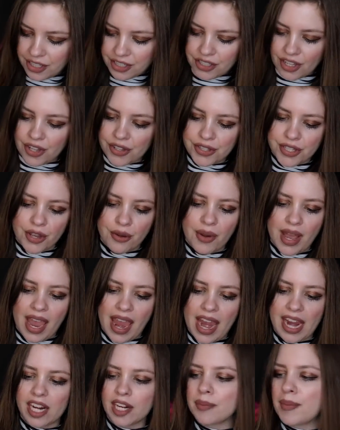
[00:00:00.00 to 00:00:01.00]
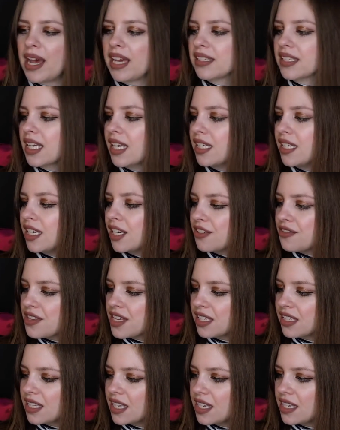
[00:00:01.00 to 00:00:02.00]
There's also a hair mask in here.
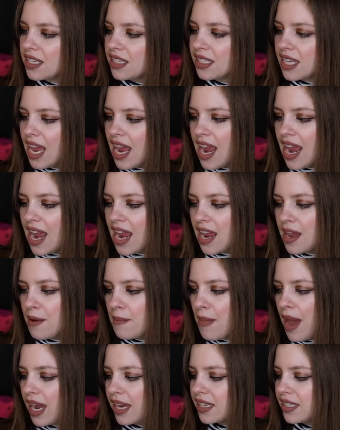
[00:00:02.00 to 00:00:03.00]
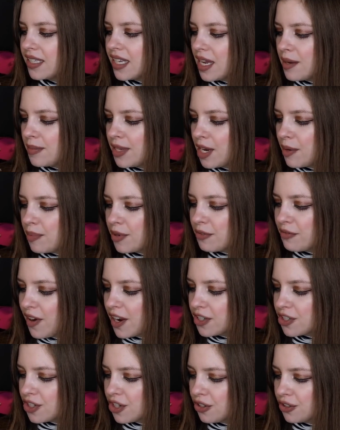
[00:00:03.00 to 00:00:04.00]
This is a macadamia
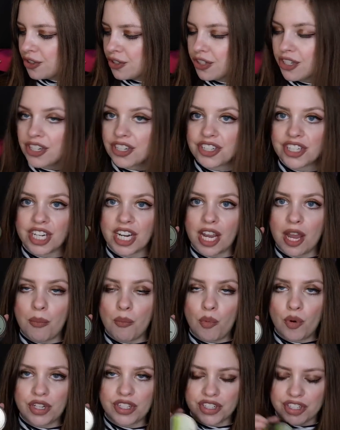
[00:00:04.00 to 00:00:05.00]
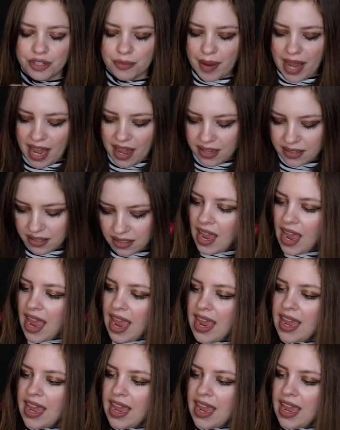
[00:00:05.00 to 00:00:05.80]
professional nourishing moisture mask.